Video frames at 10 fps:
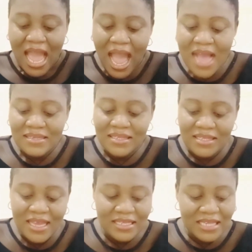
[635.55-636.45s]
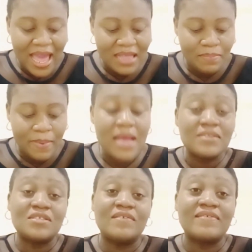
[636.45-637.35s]
and 6 head
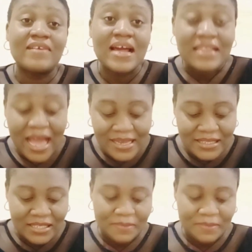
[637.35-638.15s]
pans of granite.